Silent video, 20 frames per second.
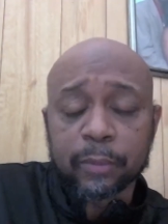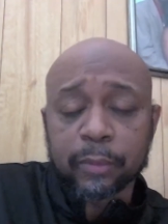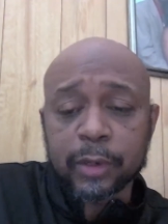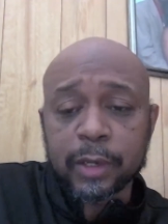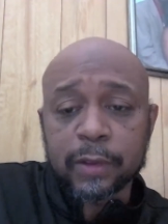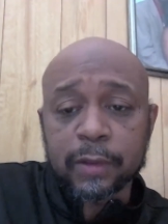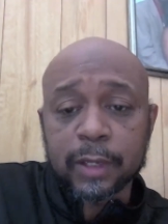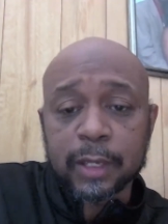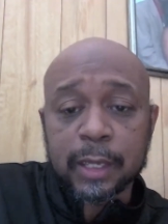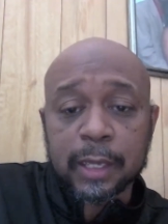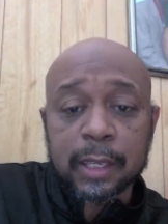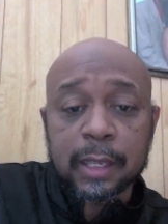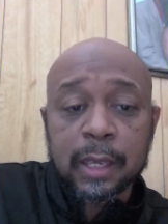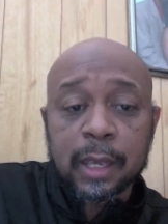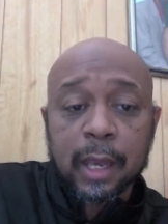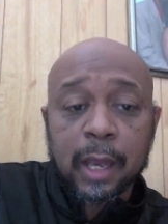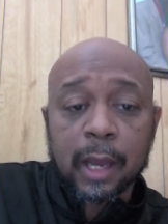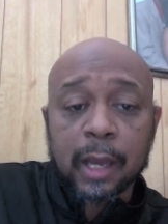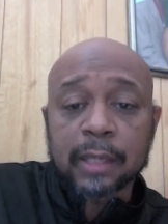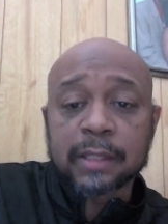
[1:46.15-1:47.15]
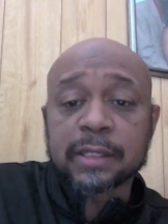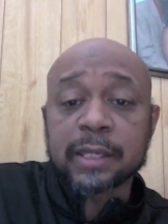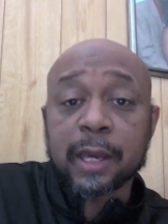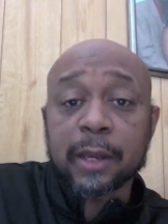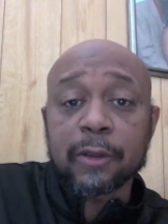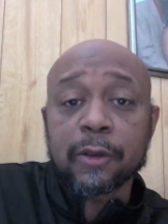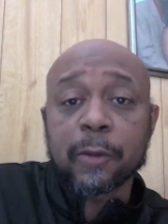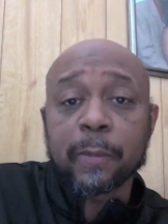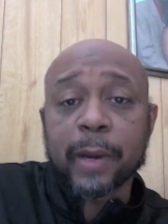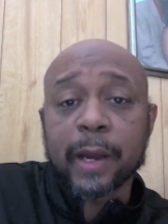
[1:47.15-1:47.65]
briefly uh,
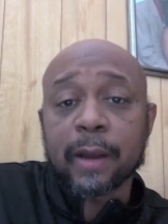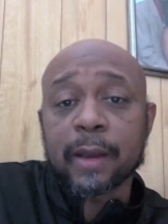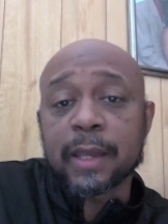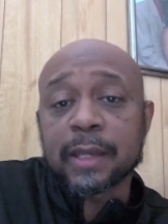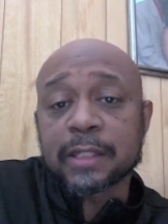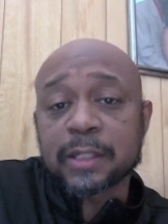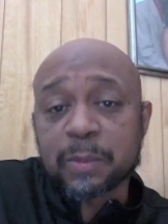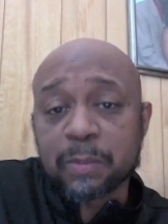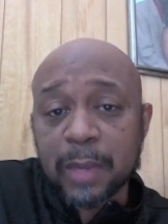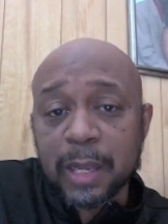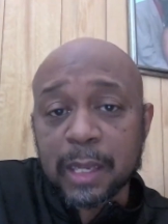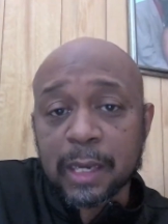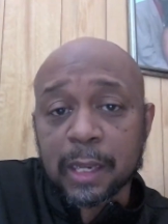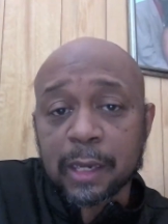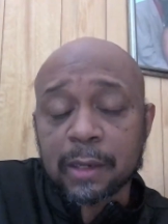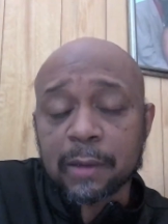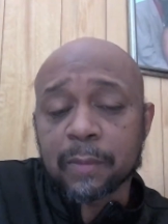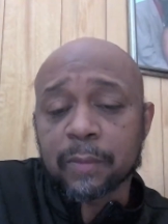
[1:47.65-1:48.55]
tell you about its meaning